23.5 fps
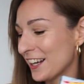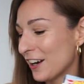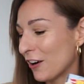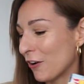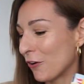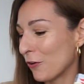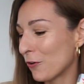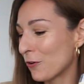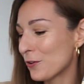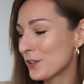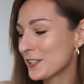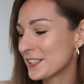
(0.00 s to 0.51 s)

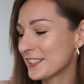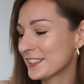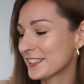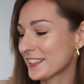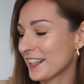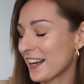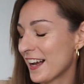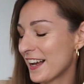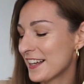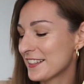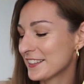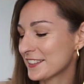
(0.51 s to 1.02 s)
All these
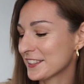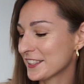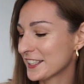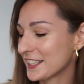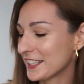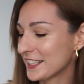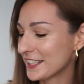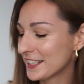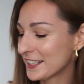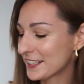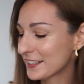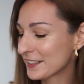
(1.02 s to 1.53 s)
guys are
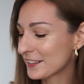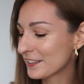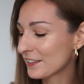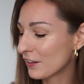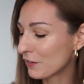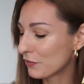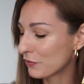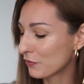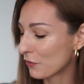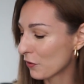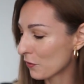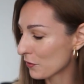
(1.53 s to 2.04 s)

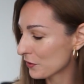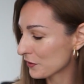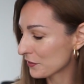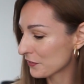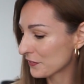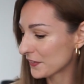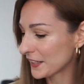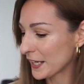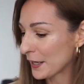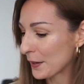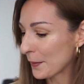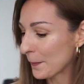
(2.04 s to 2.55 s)
here, 4 of
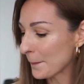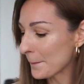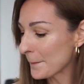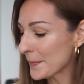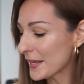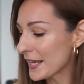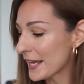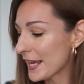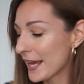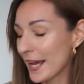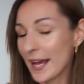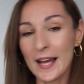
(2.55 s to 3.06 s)
them,
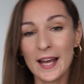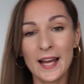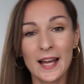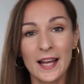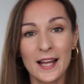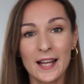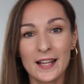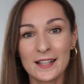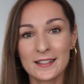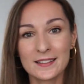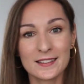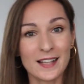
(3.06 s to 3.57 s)

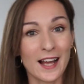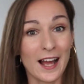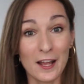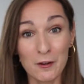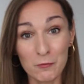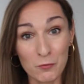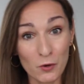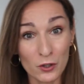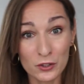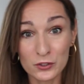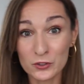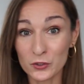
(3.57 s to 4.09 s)
and I
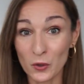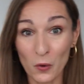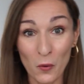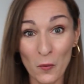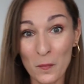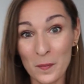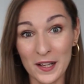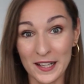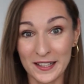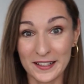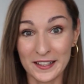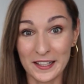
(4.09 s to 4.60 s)
won't
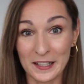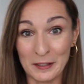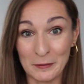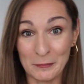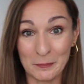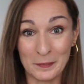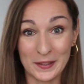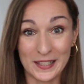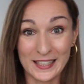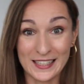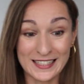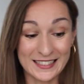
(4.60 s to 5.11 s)
open them
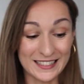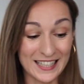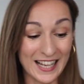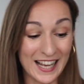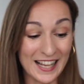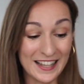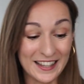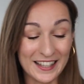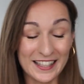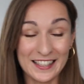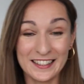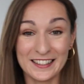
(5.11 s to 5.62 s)
because I
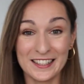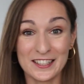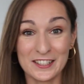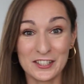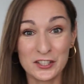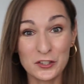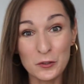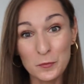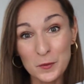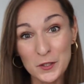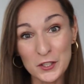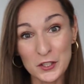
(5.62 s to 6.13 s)
think they're
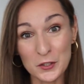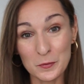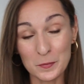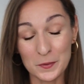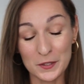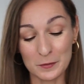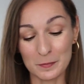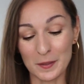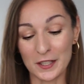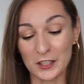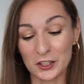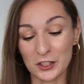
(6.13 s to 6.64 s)
super
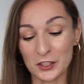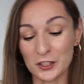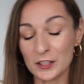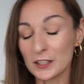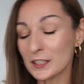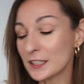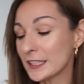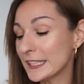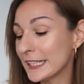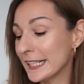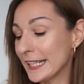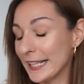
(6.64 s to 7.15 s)

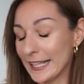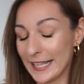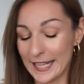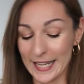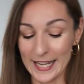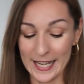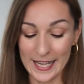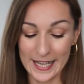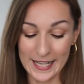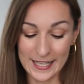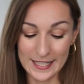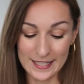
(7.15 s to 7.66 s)
special
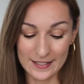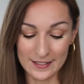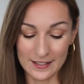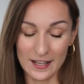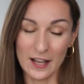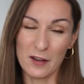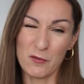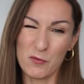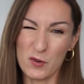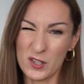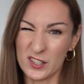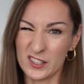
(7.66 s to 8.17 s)
and
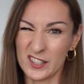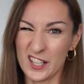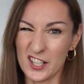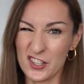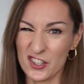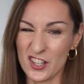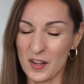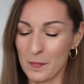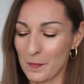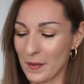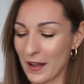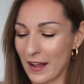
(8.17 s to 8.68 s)
I won't touch
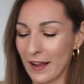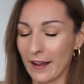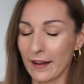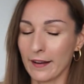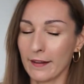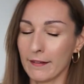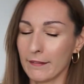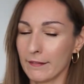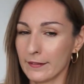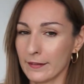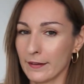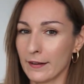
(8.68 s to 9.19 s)
them. I'm
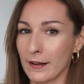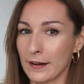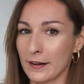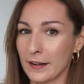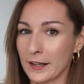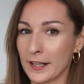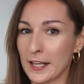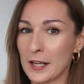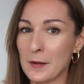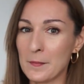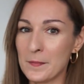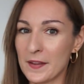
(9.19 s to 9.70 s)
gonna
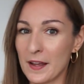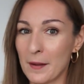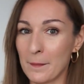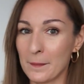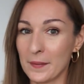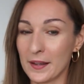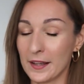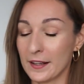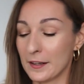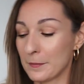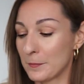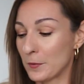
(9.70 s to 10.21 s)
keep them
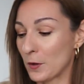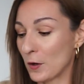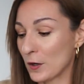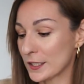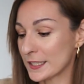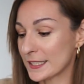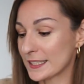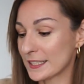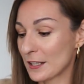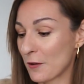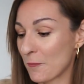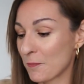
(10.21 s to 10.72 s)
in a
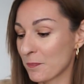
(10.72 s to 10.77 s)
box.